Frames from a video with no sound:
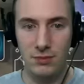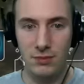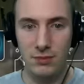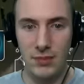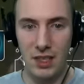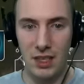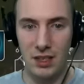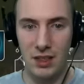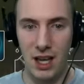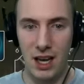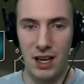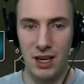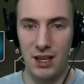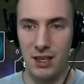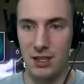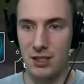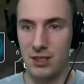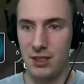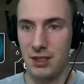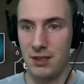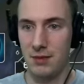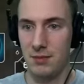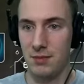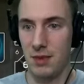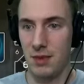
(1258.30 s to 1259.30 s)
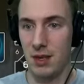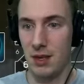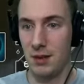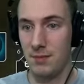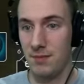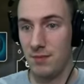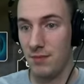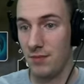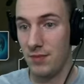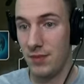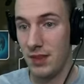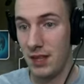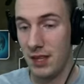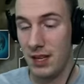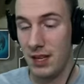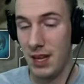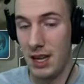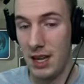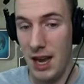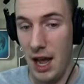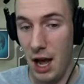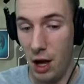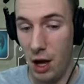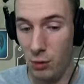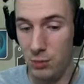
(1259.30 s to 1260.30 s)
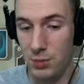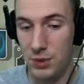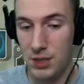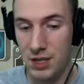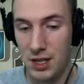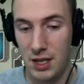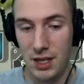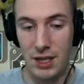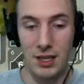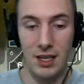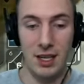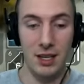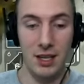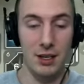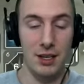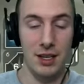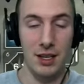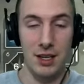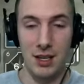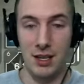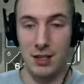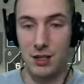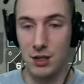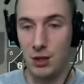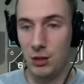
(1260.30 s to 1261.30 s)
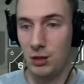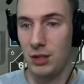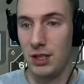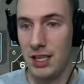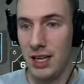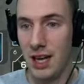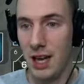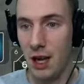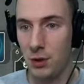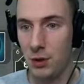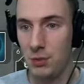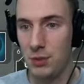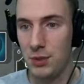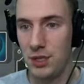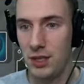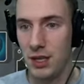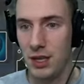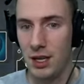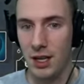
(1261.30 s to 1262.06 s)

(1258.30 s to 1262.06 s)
that is, it helps. It certainly helps